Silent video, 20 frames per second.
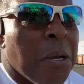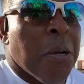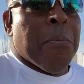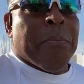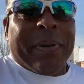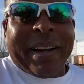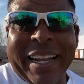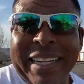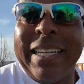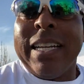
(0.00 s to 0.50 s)

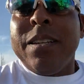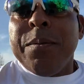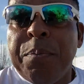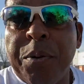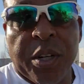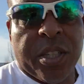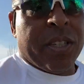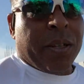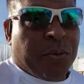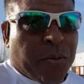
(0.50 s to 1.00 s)
but I did the
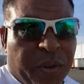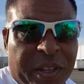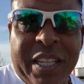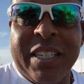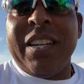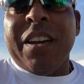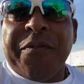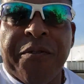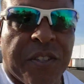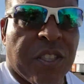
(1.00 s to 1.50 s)
push-ups with a
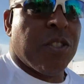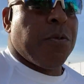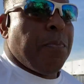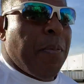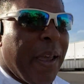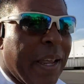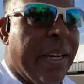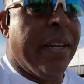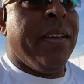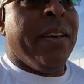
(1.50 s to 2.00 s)
different
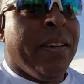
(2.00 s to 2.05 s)
spin.